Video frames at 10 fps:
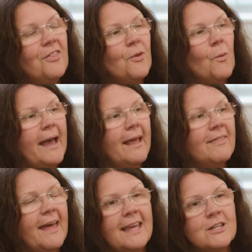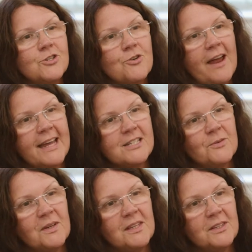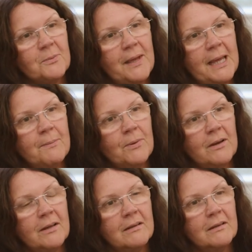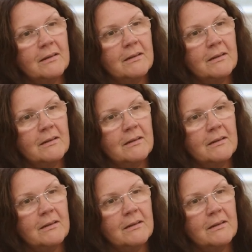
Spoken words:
they interacted with other people and